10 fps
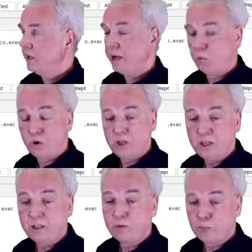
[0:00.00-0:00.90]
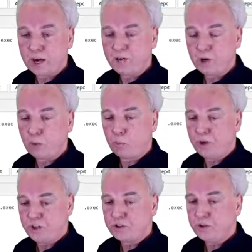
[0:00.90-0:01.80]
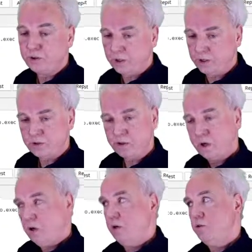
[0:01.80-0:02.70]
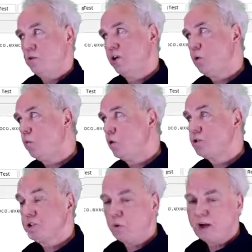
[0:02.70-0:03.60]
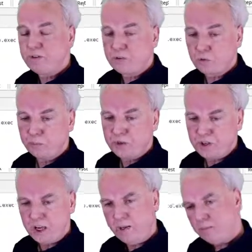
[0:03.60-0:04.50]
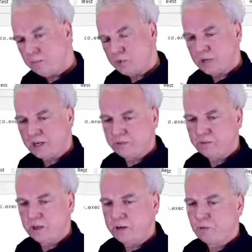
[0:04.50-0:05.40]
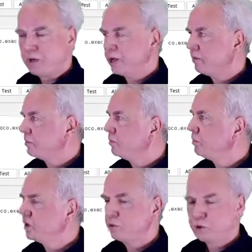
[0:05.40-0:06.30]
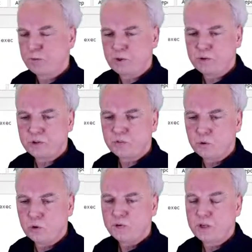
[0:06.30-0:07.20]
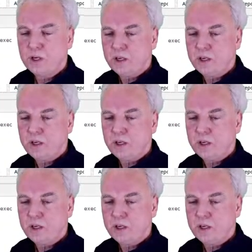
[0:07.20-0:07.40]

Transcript: and what int binary operation does you can almost derive it from the name, but you have to get a bit of experience, of course.